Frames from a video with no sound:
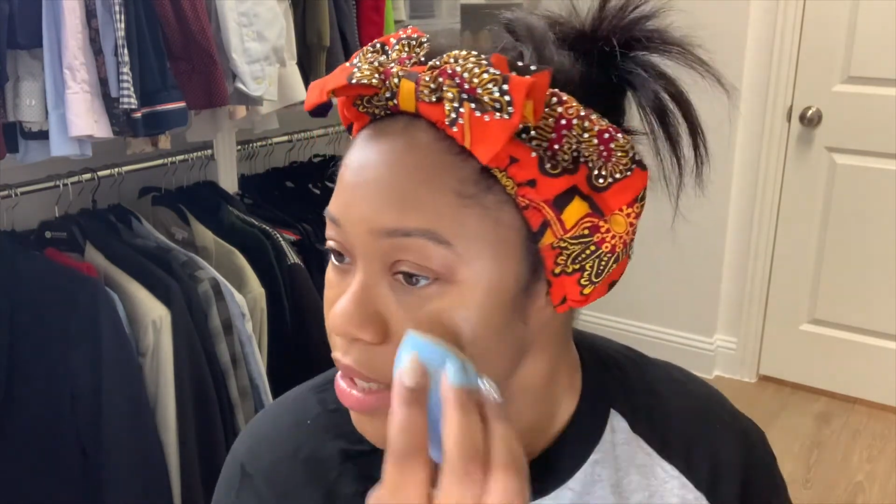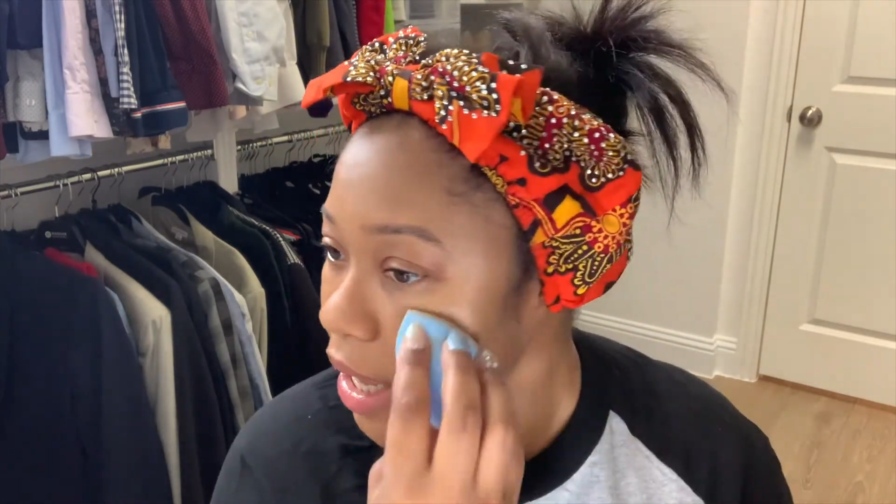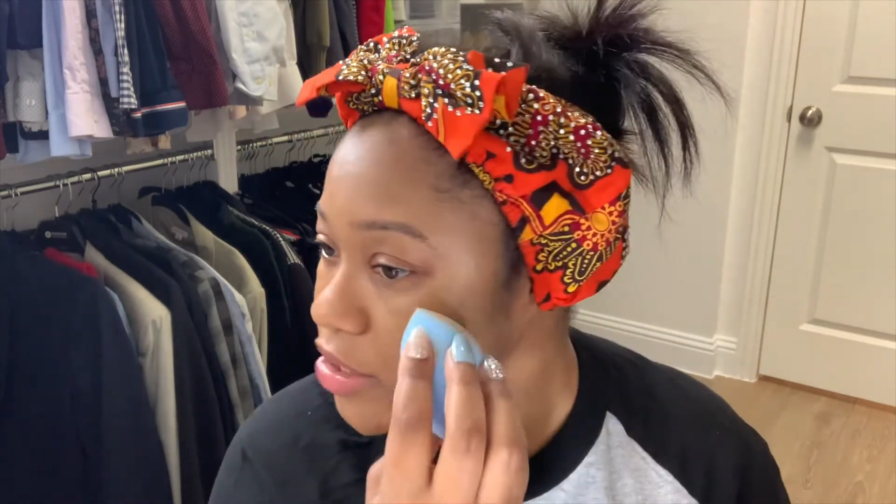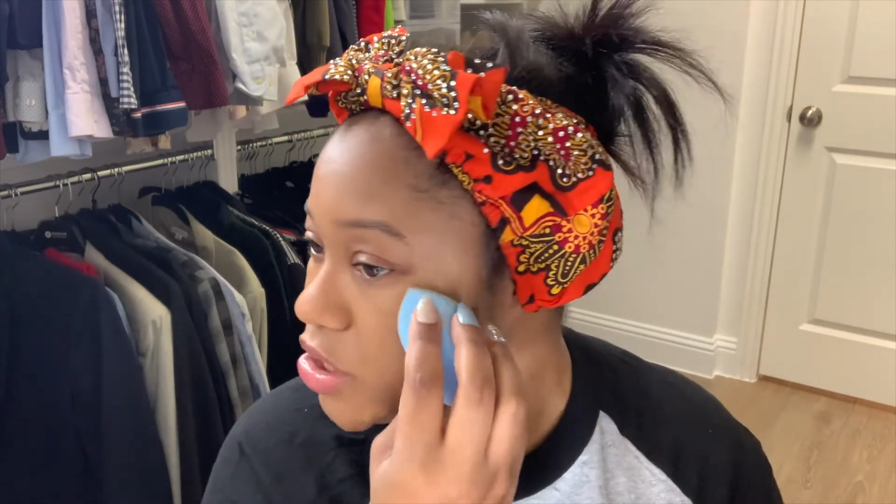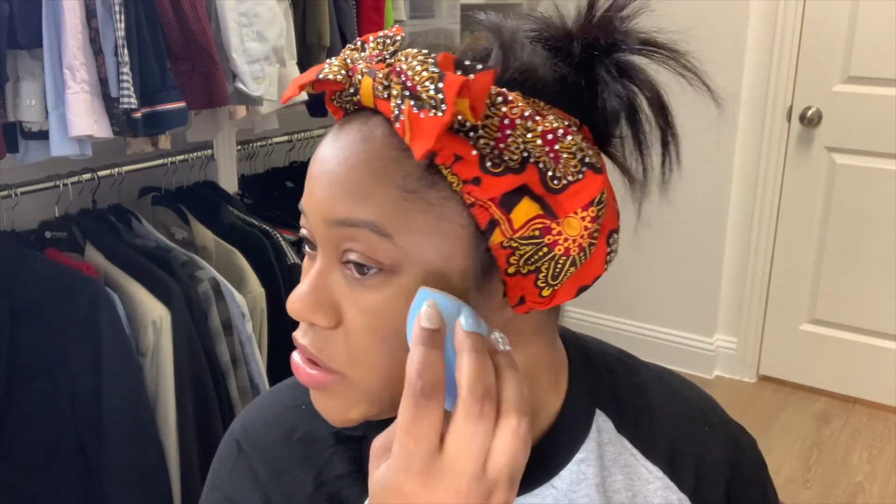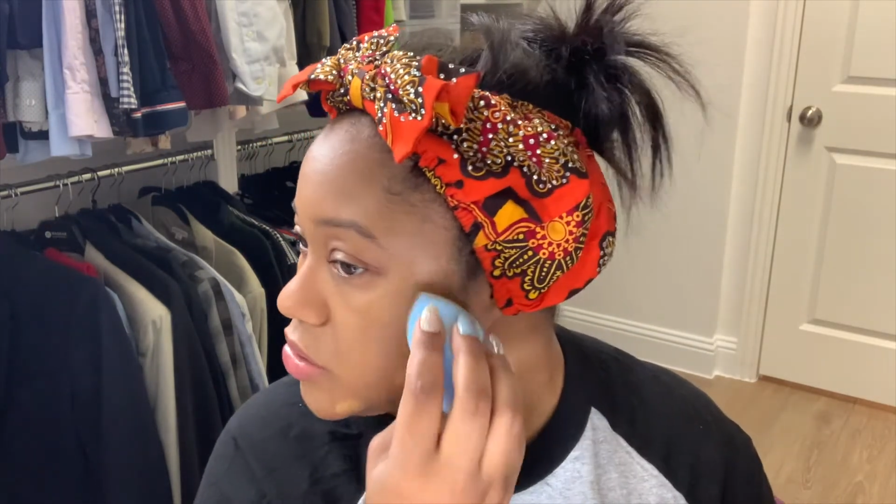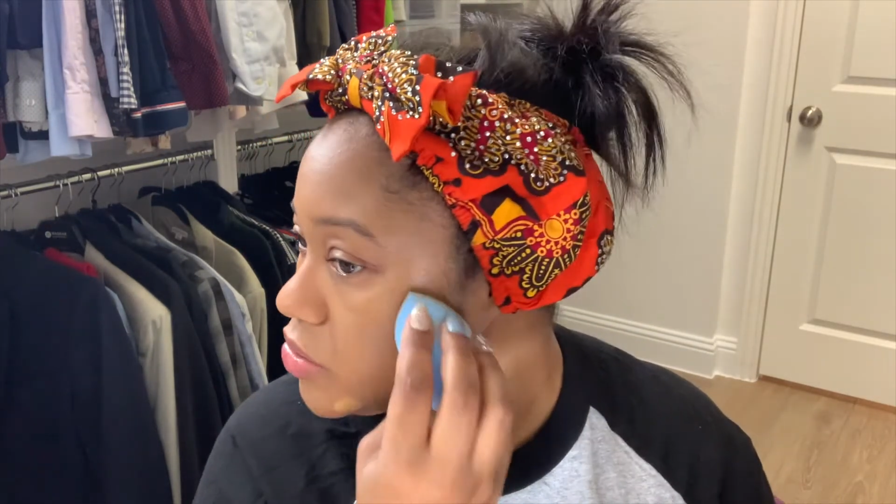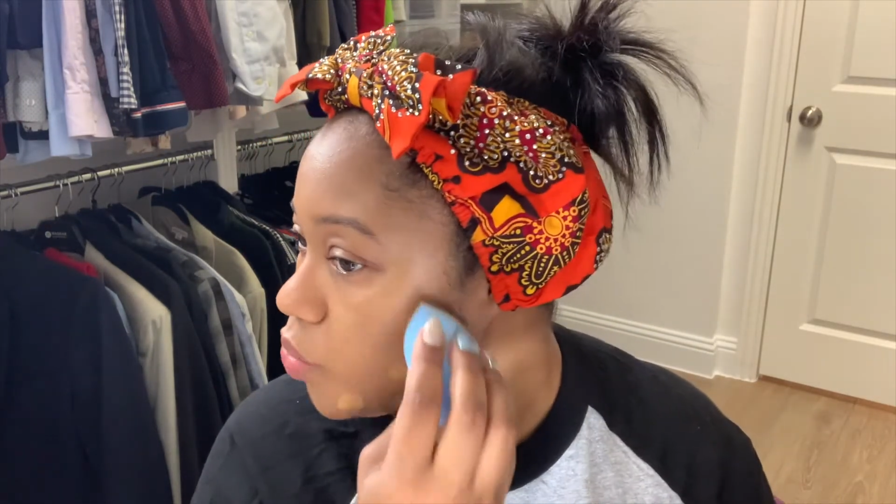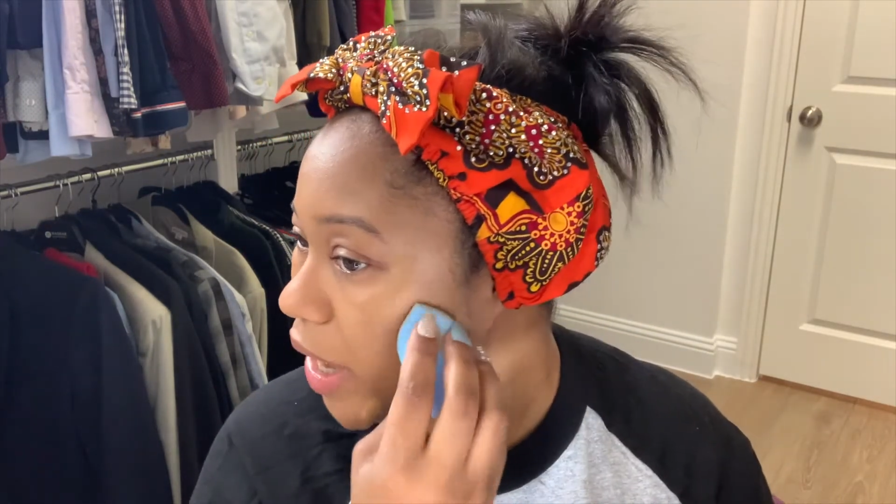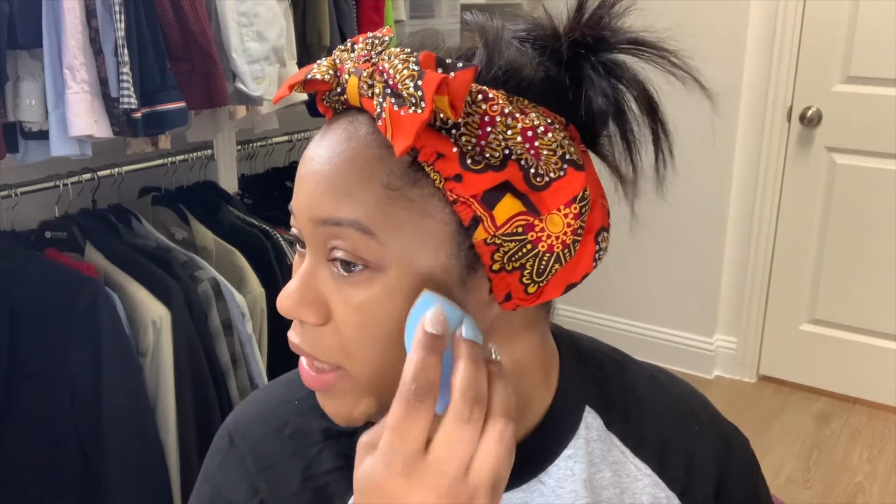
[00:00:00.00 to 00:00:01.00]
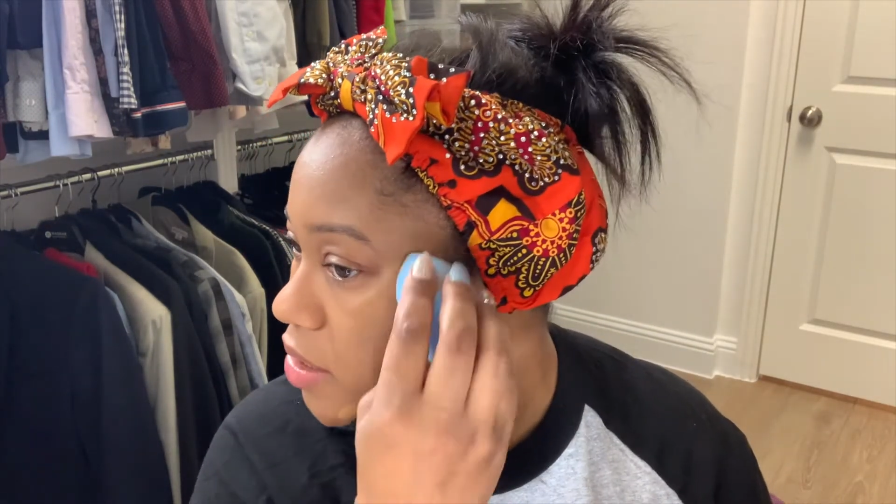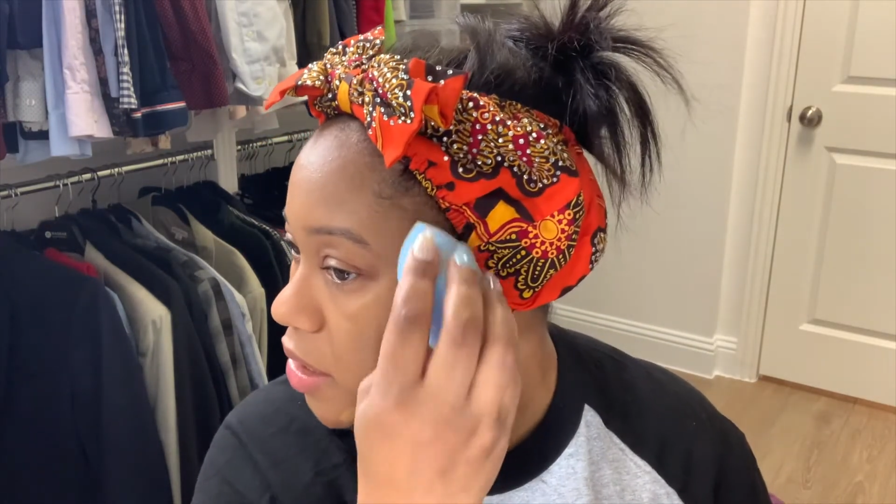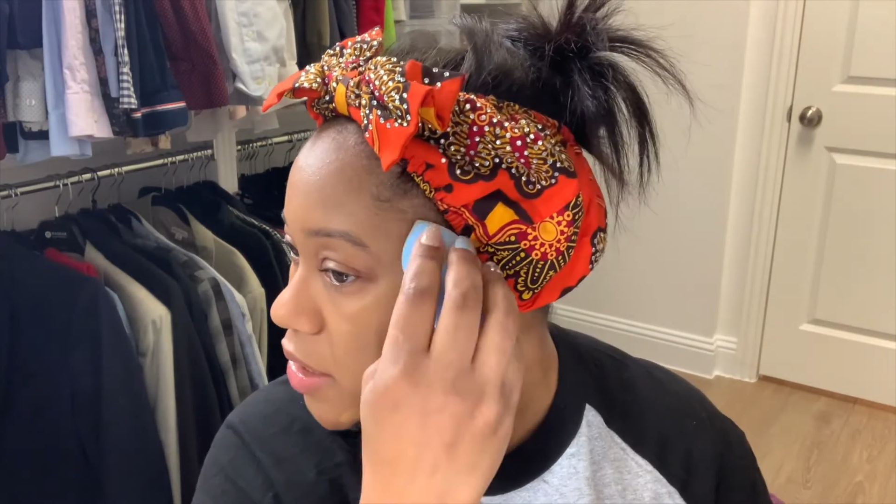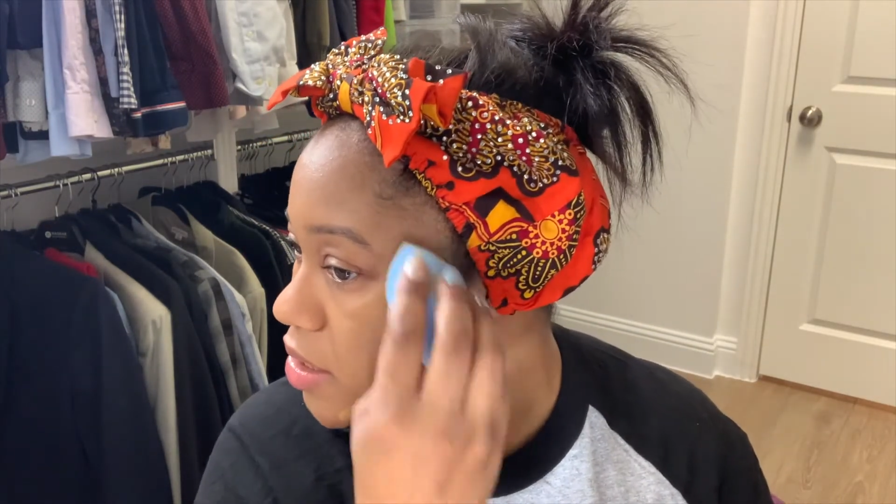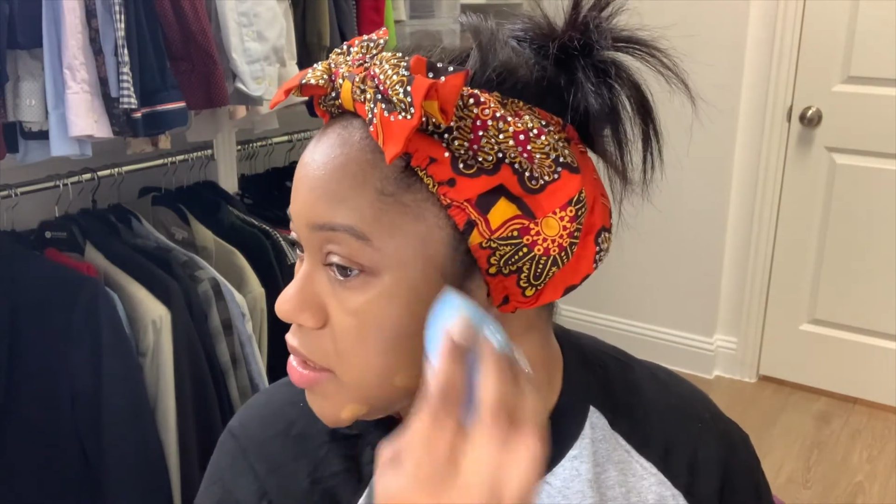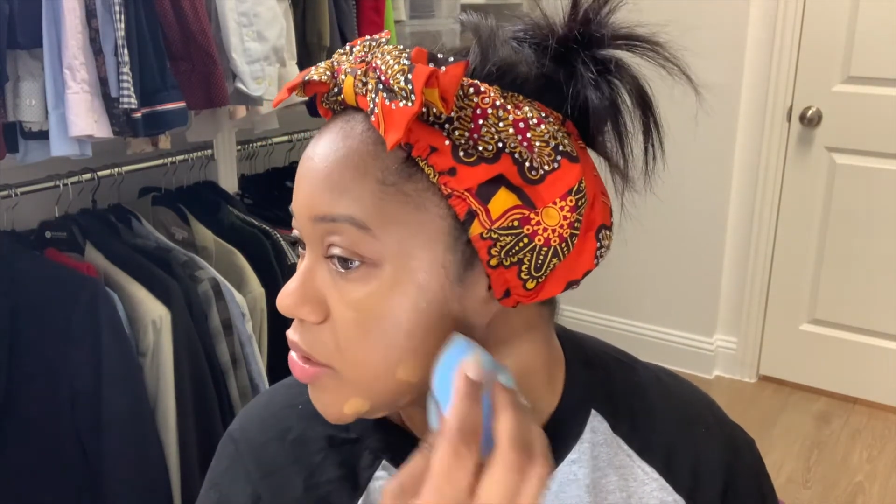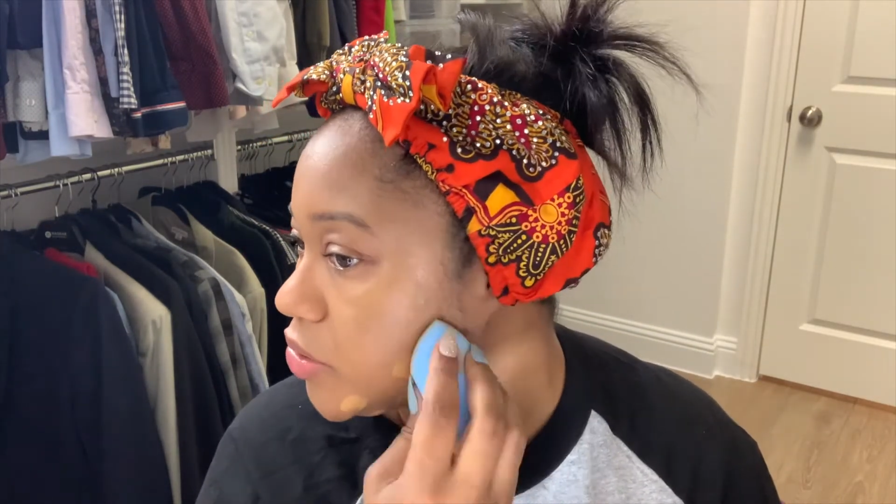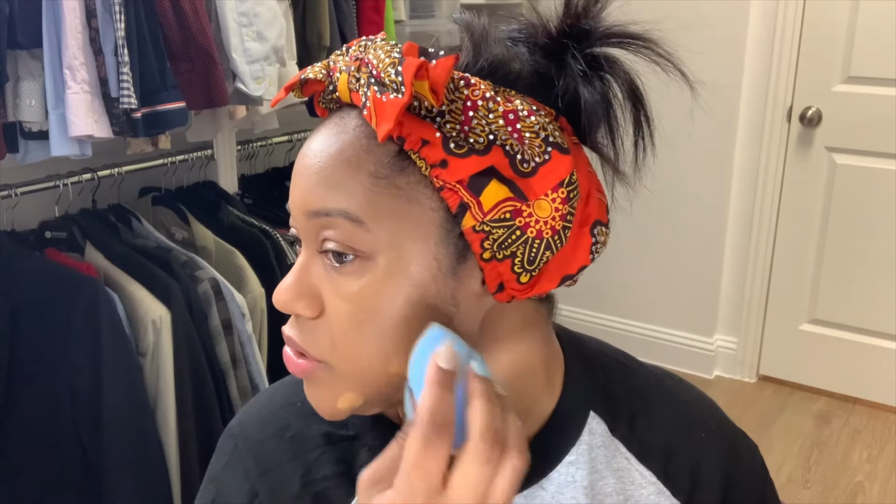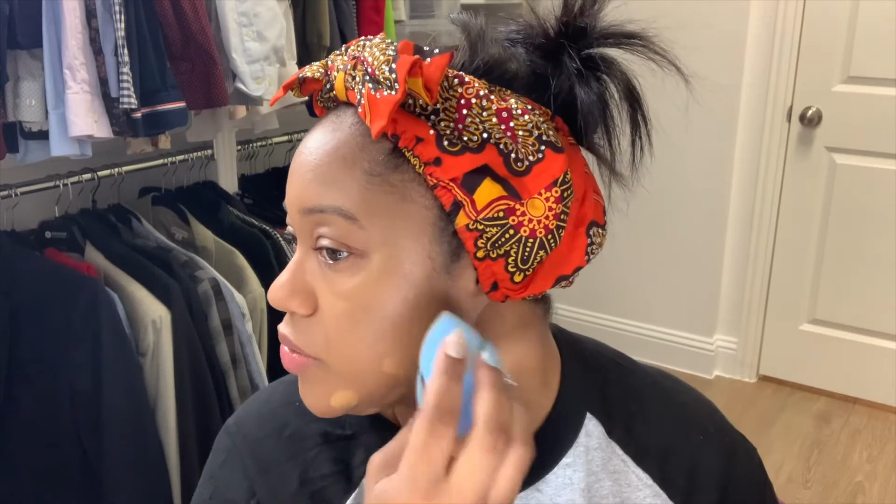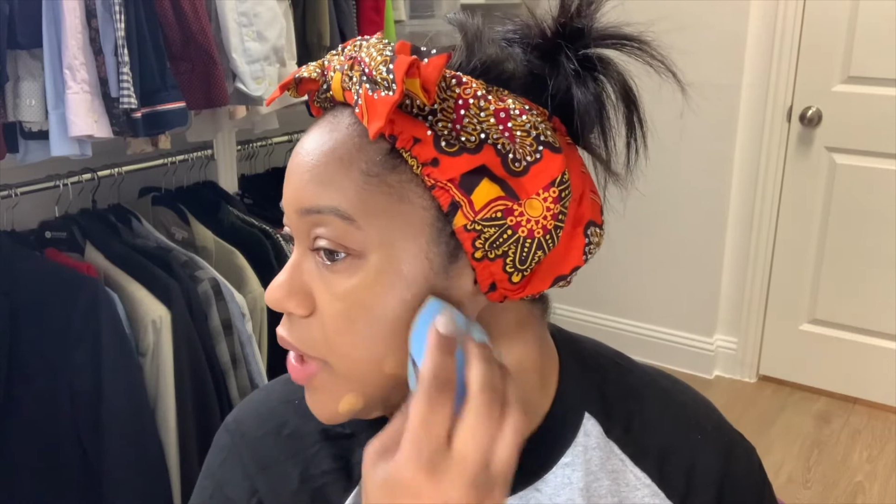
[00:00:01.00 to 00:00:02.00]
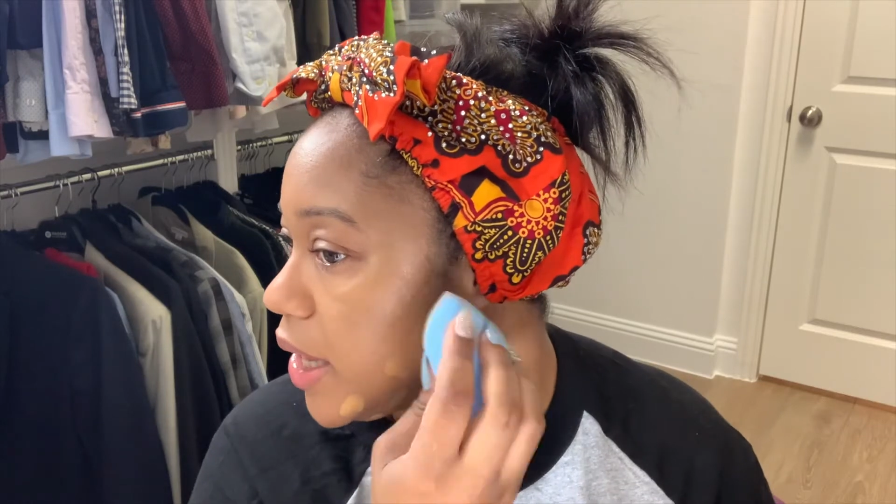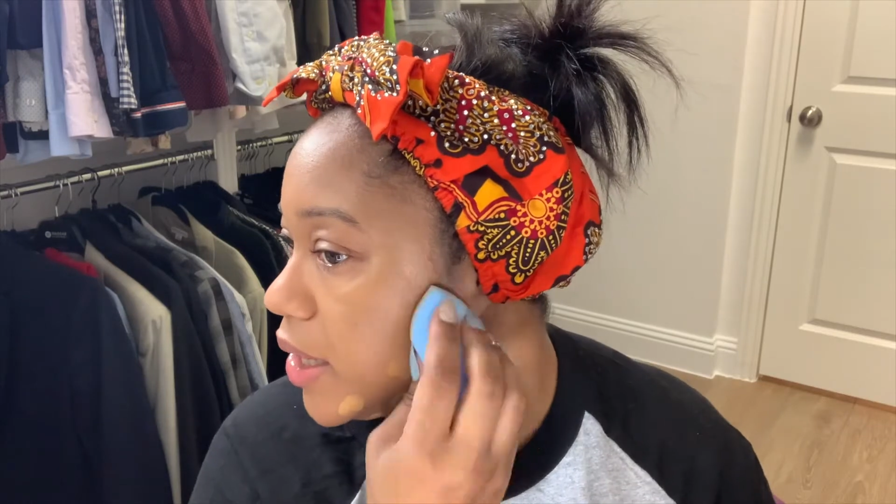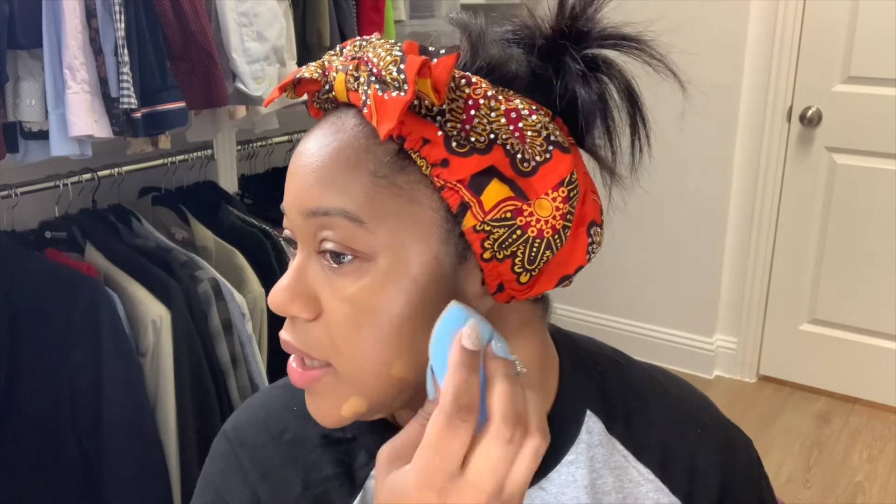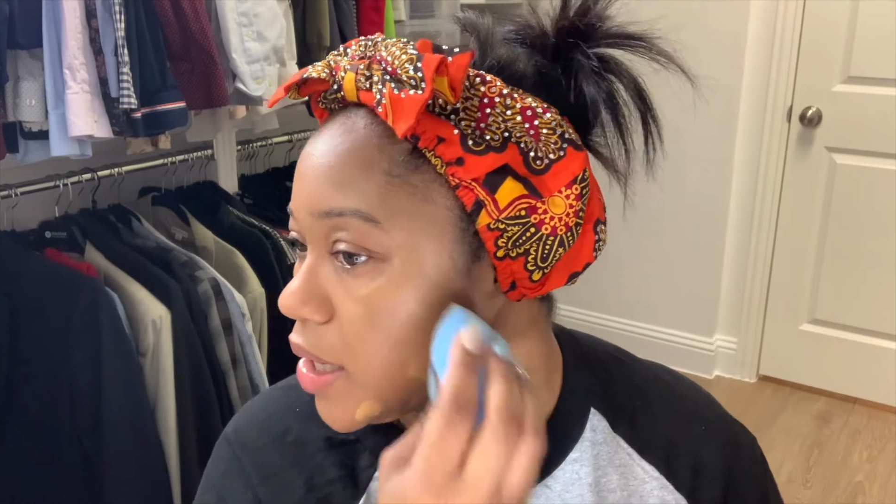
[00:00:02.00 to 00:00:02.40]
I just wait to conceal to do that.